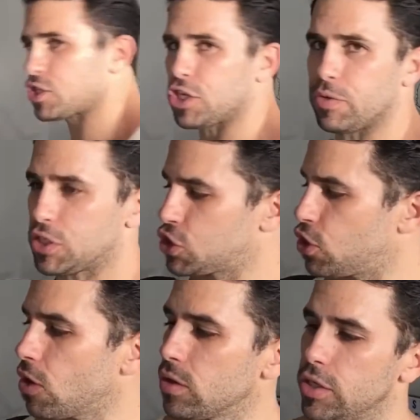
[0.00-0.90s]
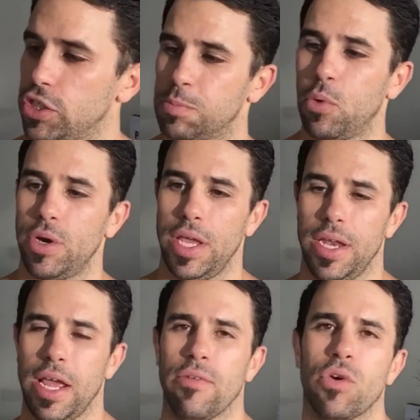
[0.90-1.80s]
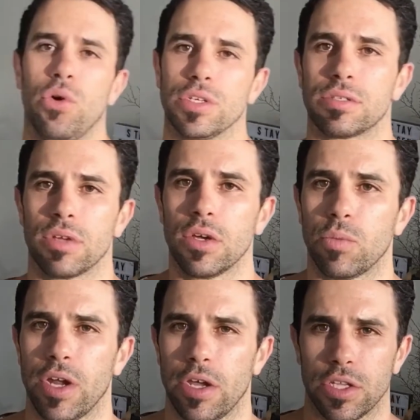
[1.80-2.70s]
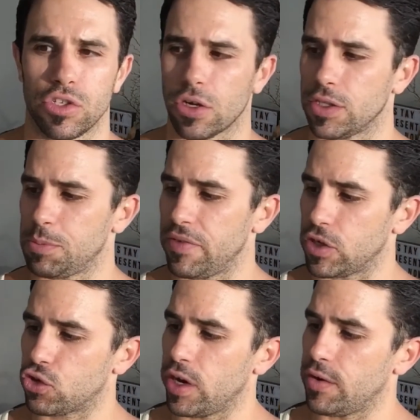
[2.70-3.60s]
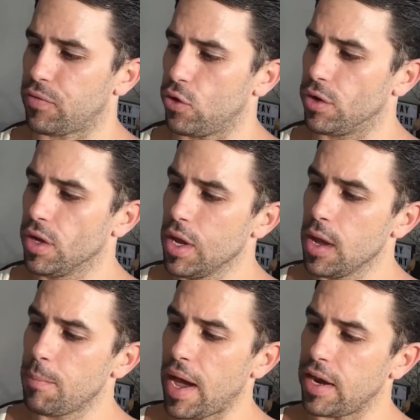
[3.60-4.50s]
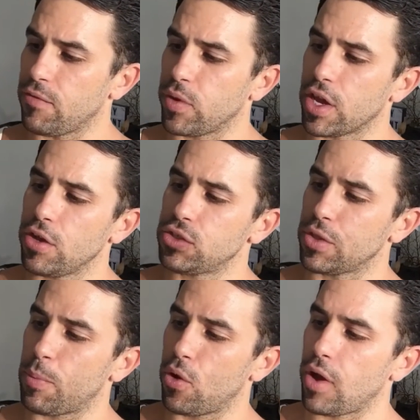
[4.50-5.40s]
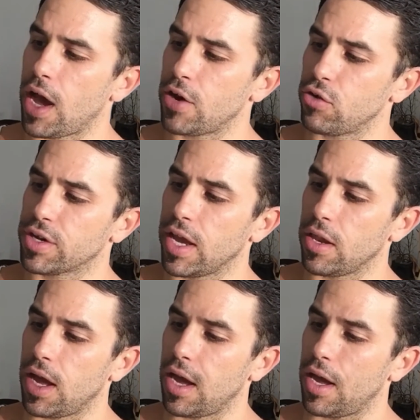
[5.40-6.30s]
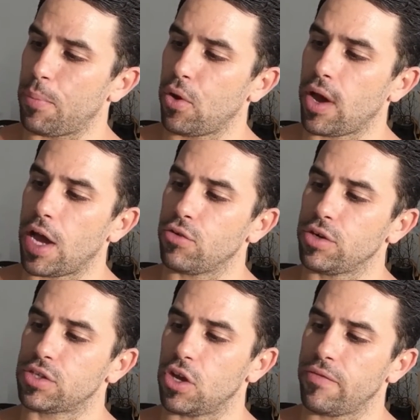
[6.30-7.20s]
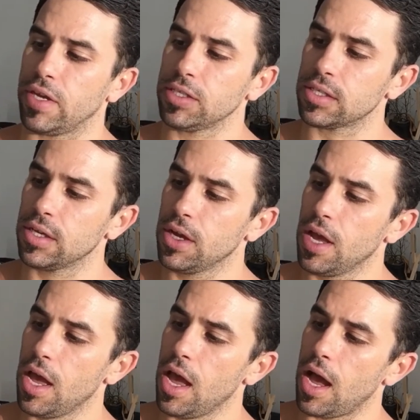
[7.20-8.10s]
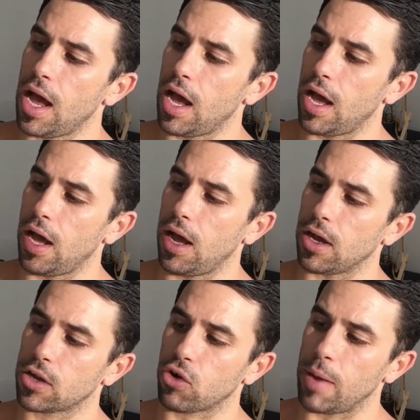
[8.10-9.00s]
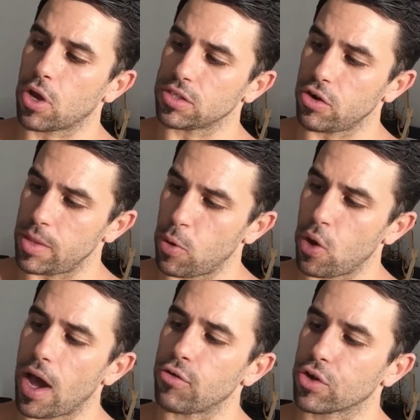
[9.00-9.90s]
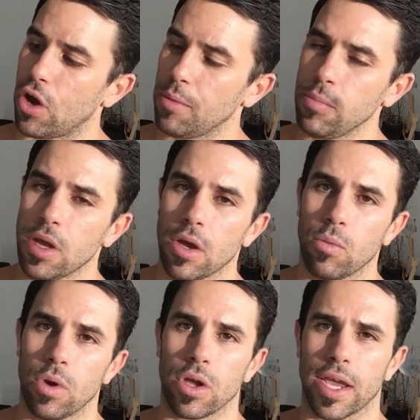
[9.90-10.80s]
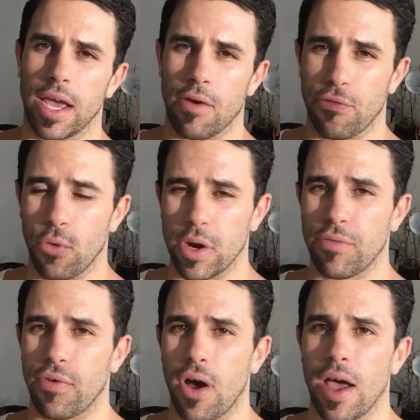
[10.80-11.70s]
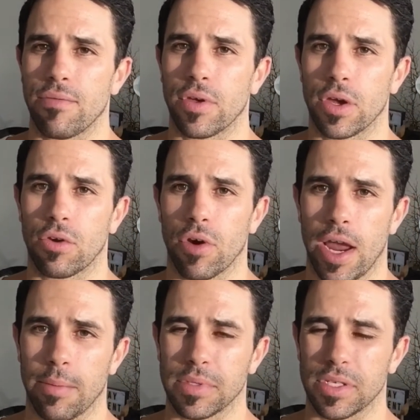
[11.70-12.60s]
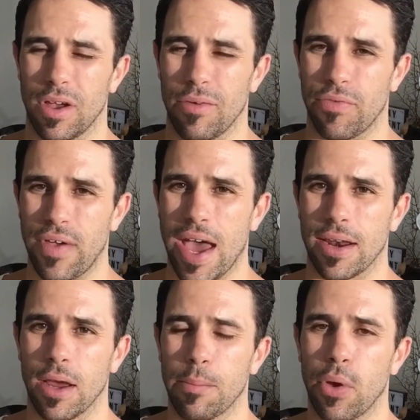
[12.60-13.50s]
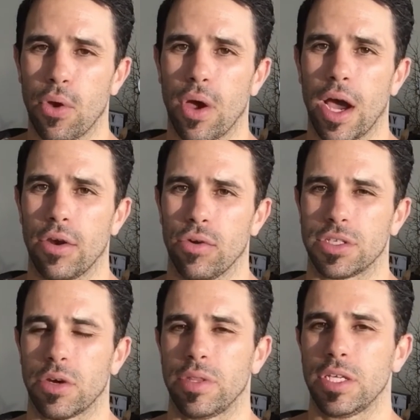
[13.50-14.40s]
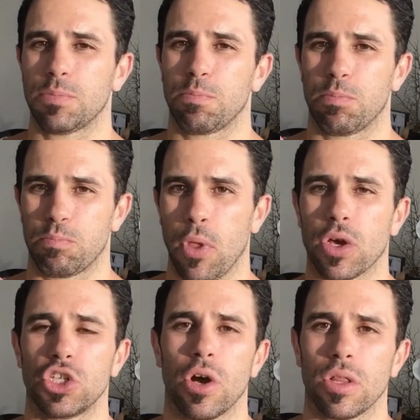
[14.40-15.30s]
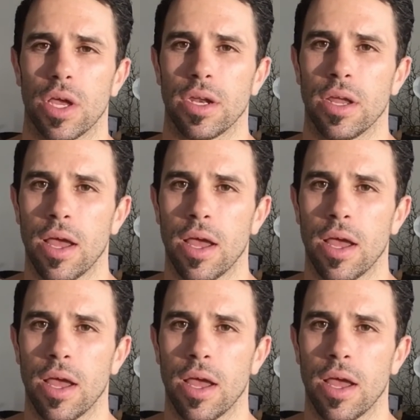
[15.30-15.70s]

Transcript: Stewie's chocolate just bought here. Now, of course, we know the chocolate's a bit of a treat food, but if we go to the per 100 servings, the per 100 column, we're looking at 45 grams of fat per 100. So in this block of chocolate,